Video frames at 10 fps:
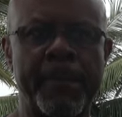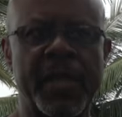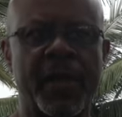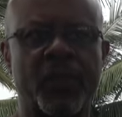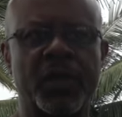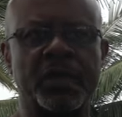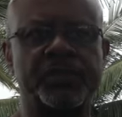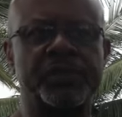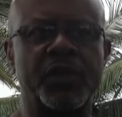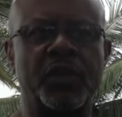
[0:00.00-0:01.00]
Yeah, well,
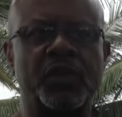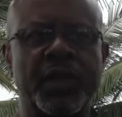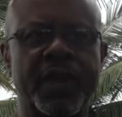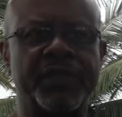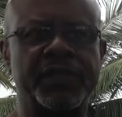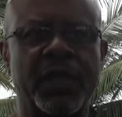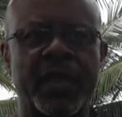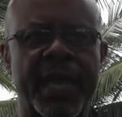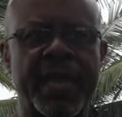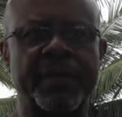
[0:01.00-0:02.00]
you know, you gave us
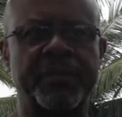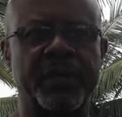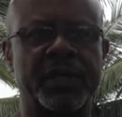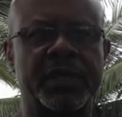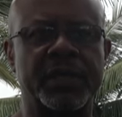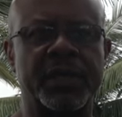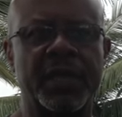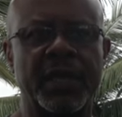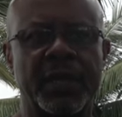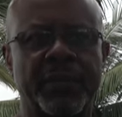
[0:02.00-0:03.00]
all a handbook
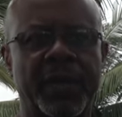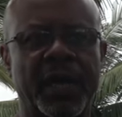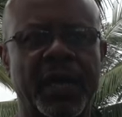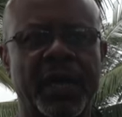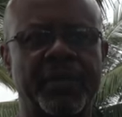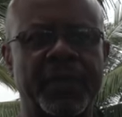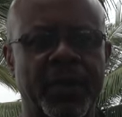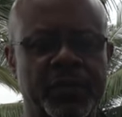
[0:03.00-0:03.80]
um, that